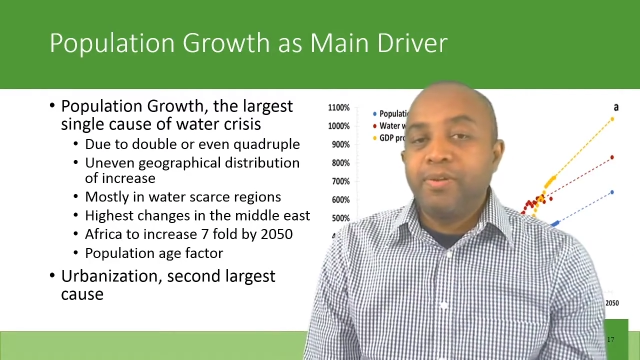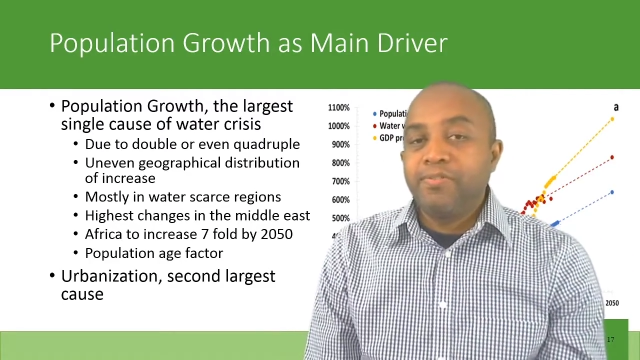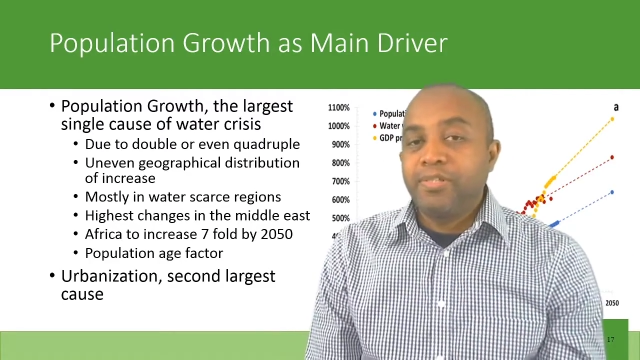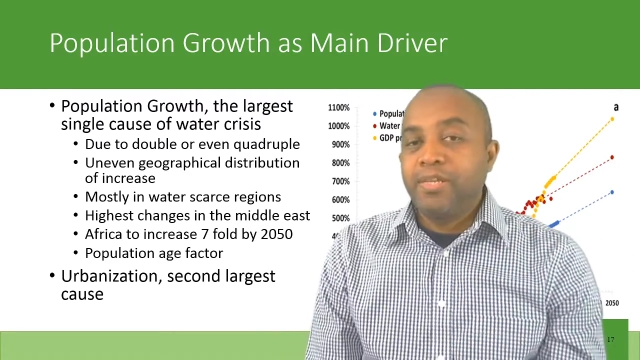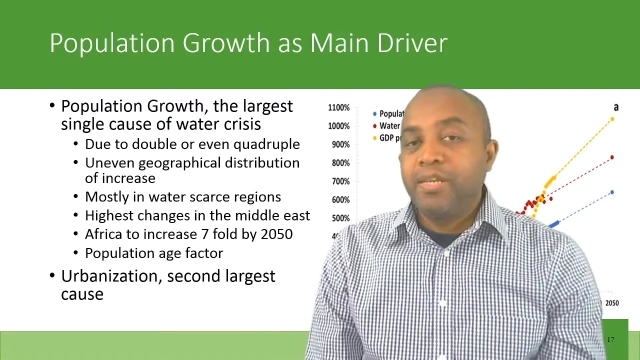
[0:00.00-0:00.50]
we
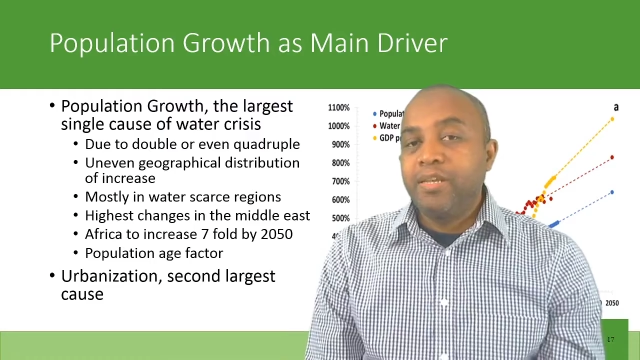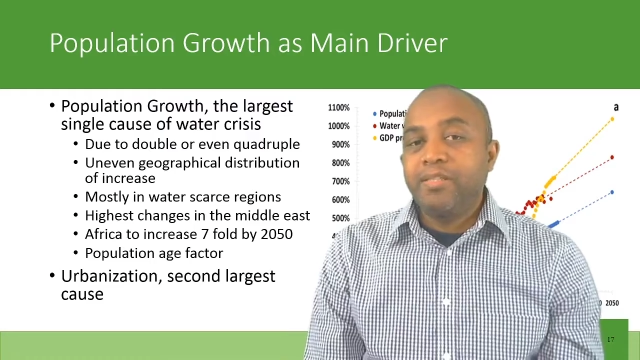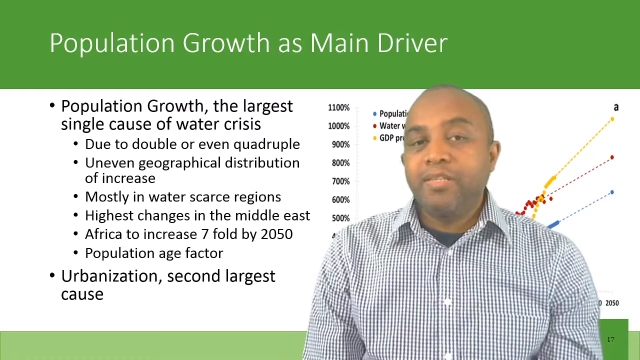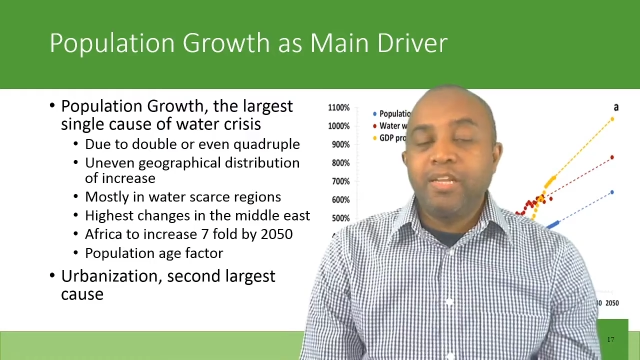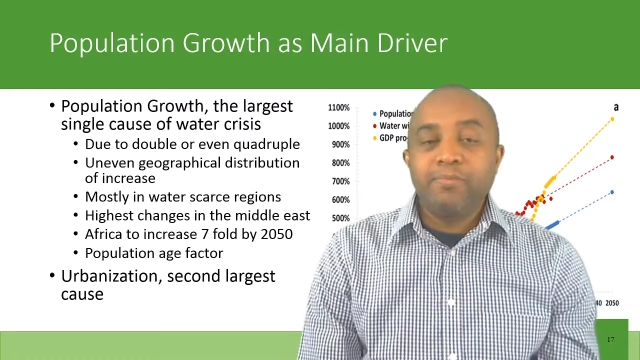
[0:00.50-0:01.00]
have seen
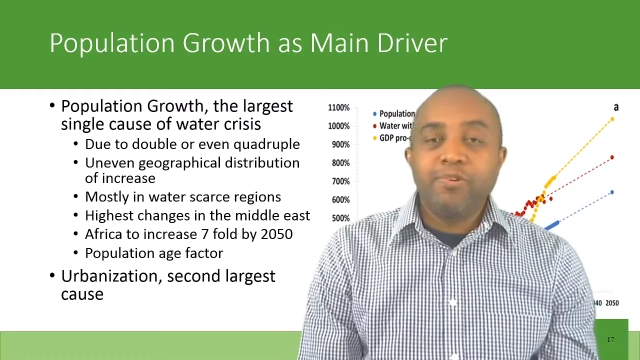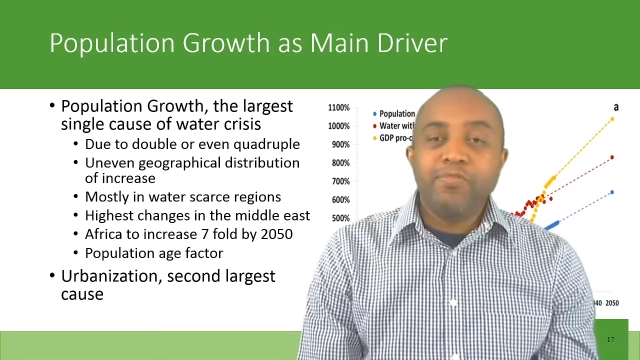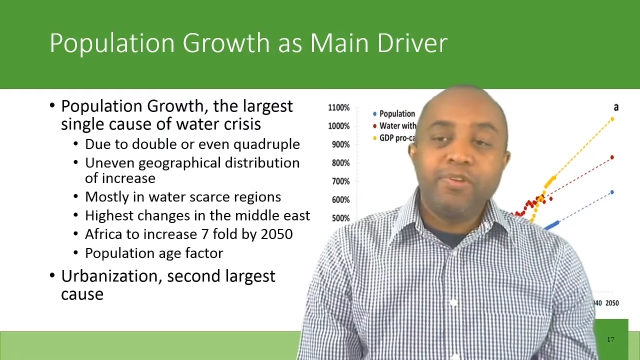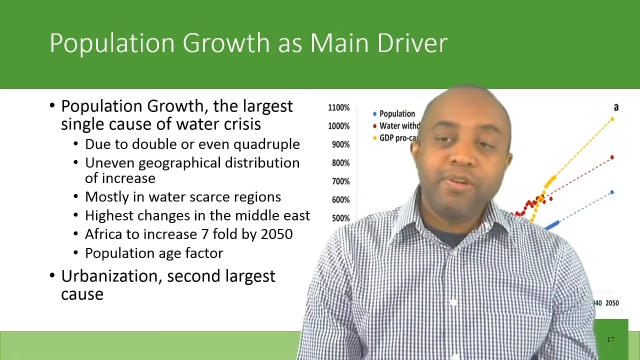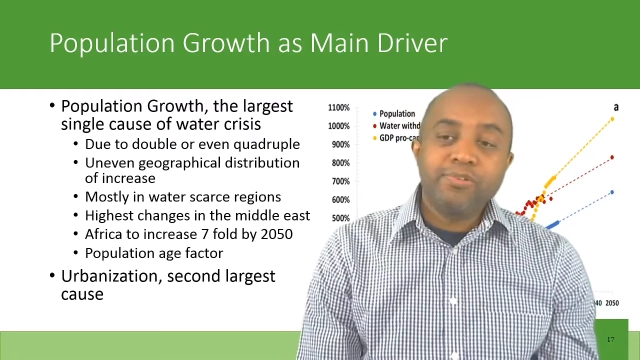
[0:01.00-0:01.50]
in terms
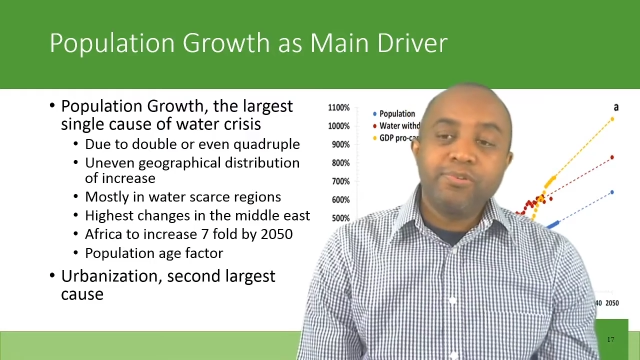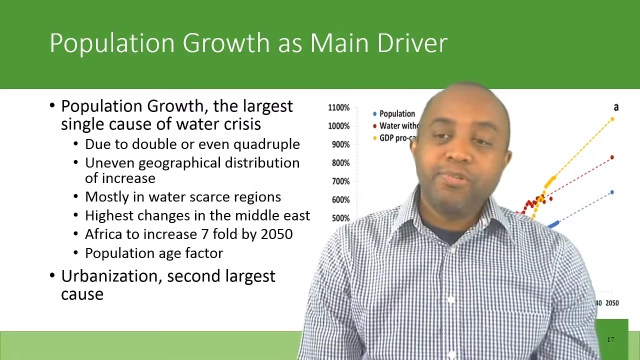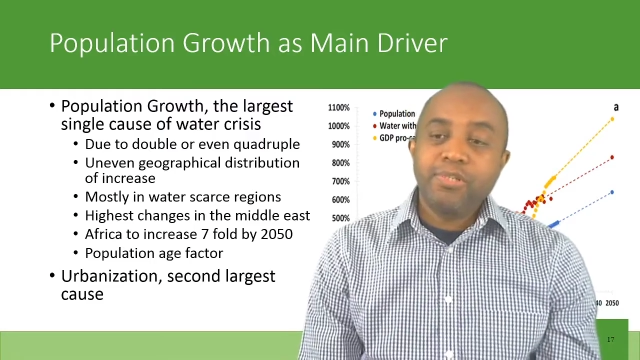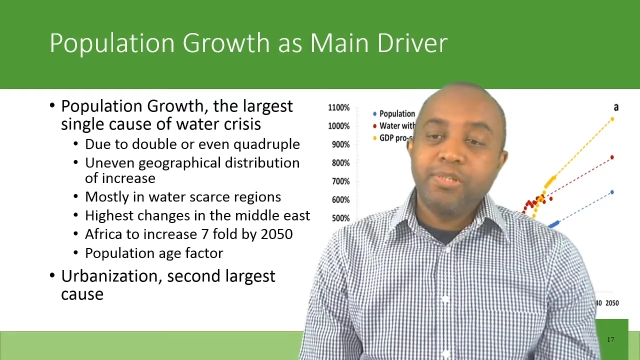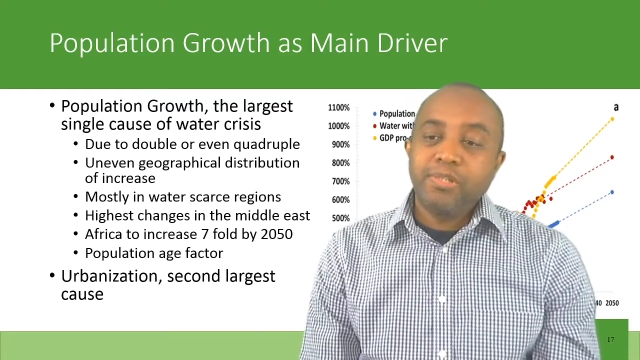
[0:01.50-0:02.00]
of the
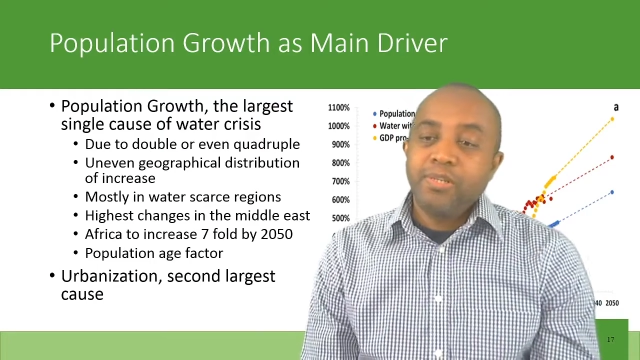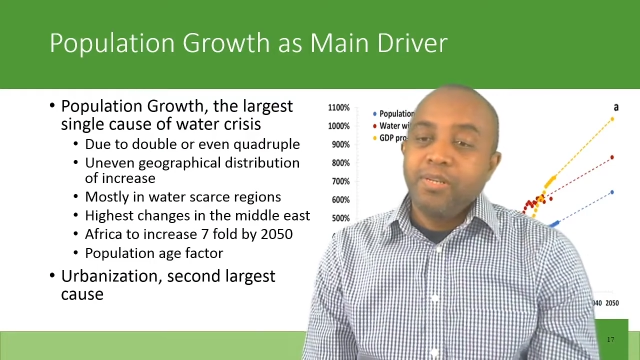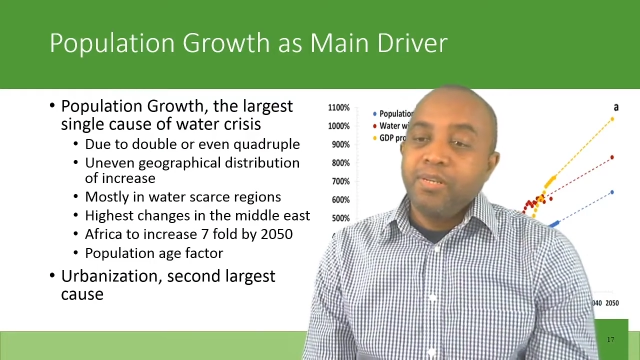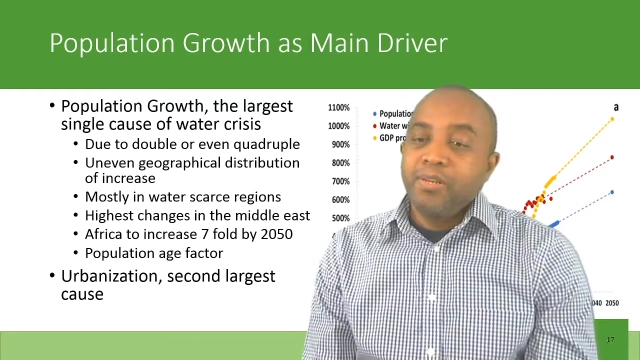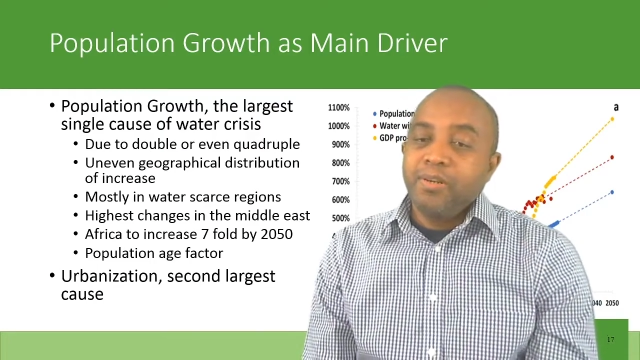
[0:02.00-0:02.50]
resources,
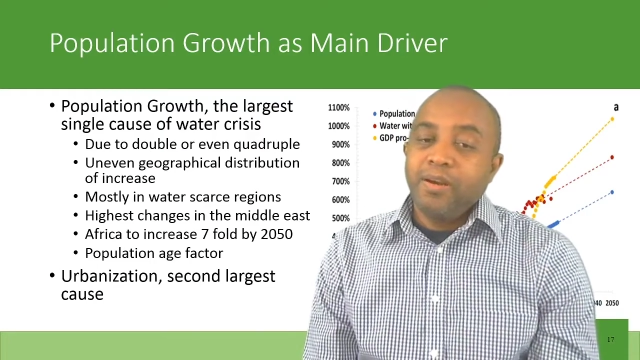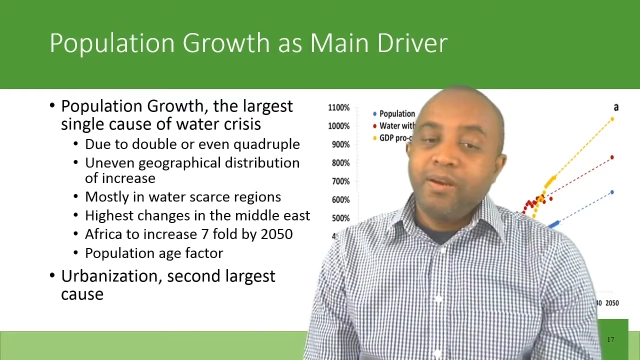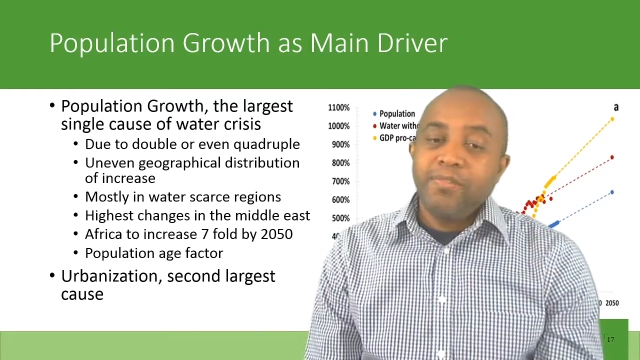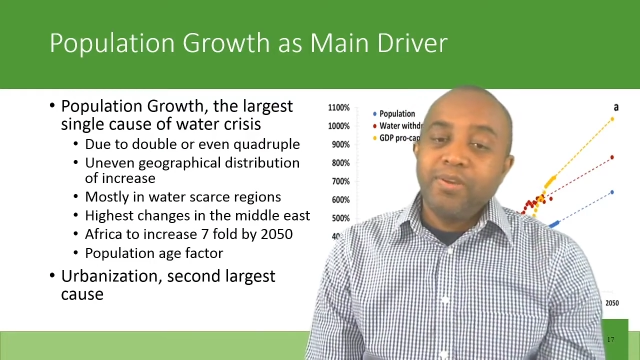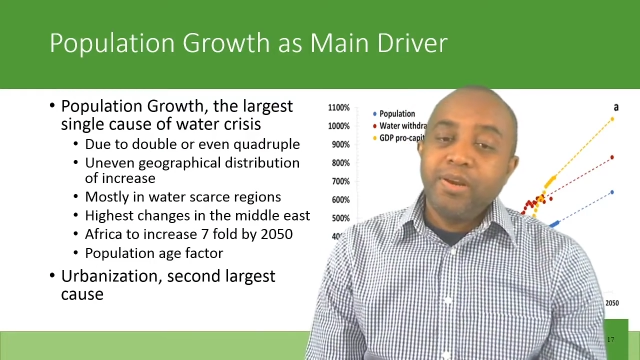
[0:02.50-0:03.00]

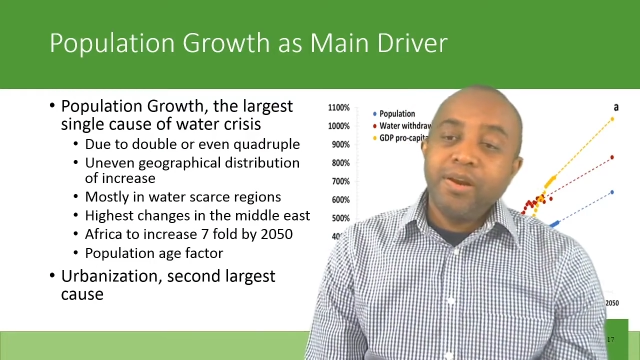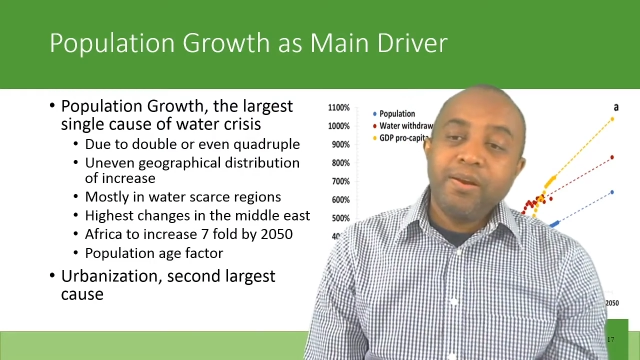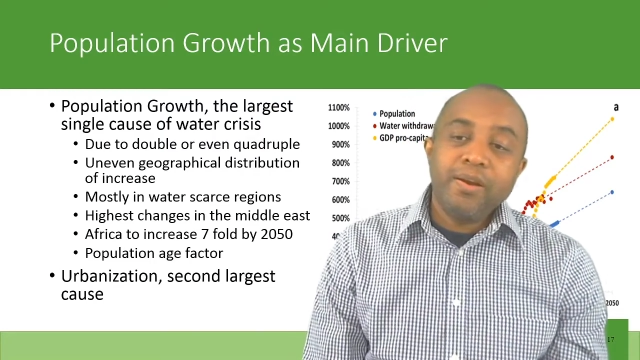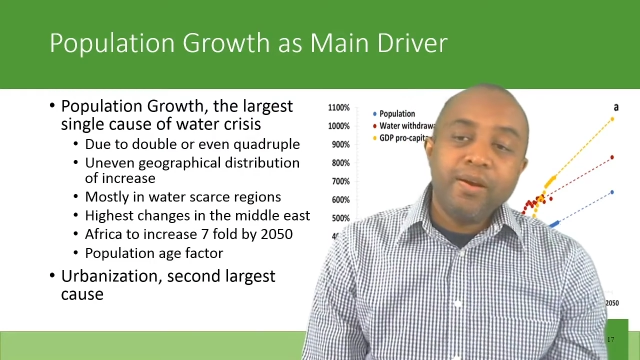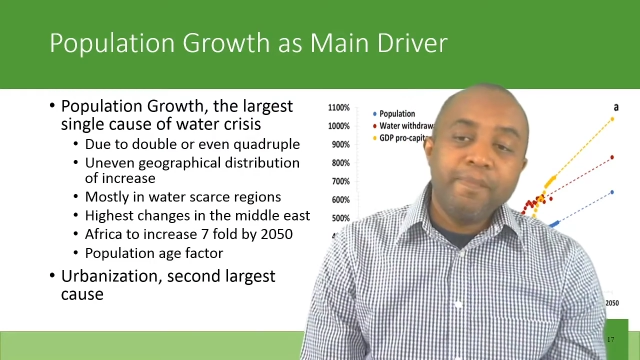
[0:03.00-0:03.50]
they
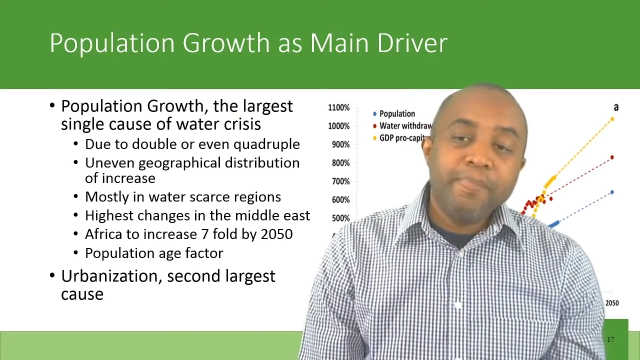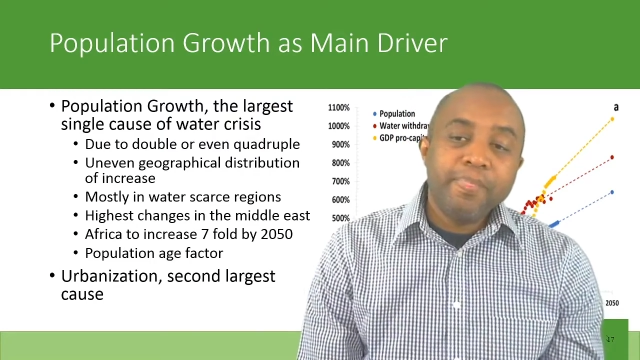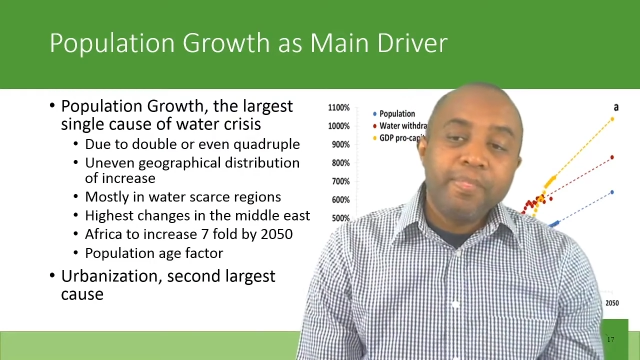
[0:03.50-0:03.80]
are